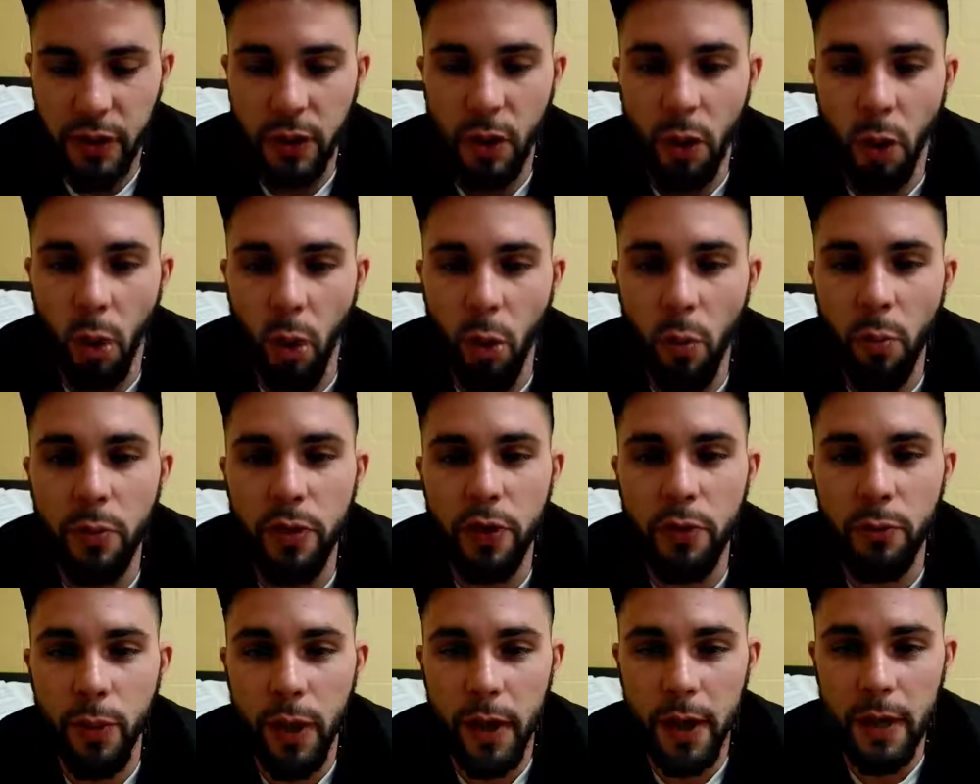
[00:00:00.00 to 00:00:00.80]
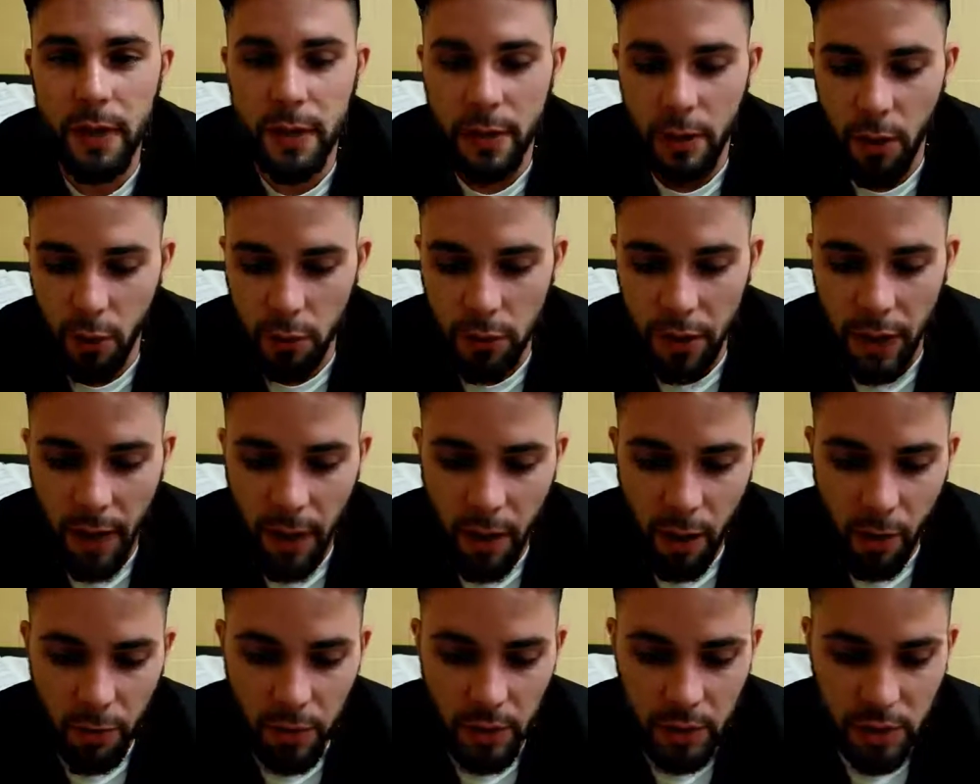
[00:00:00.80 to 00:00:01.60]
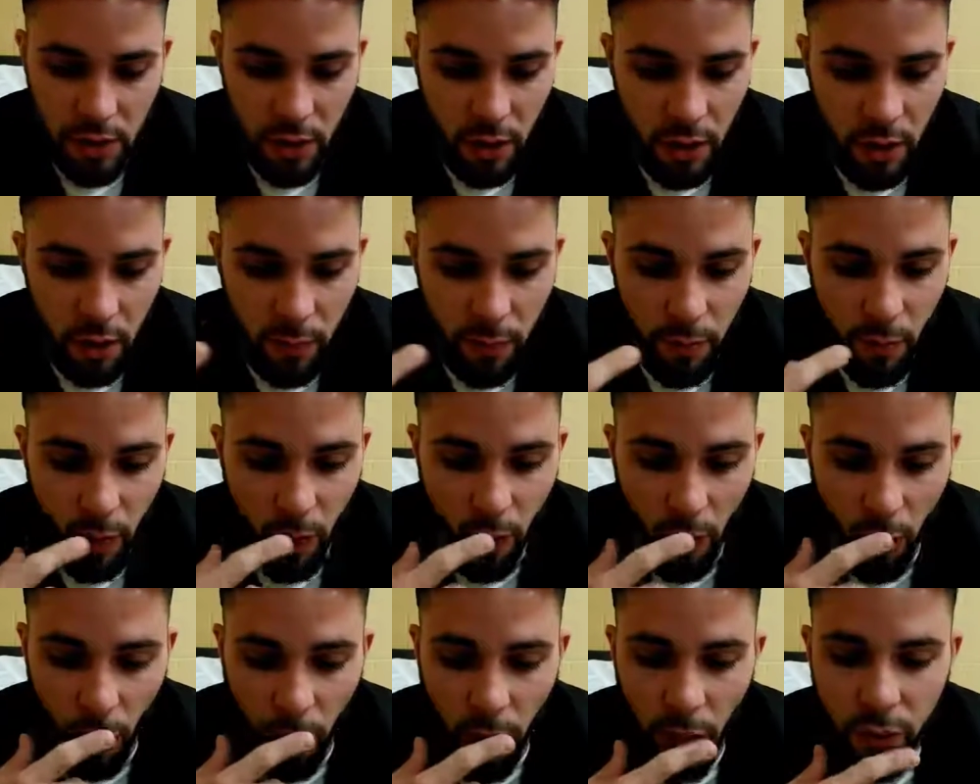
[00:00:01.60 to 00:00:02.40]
The only way to go now is up.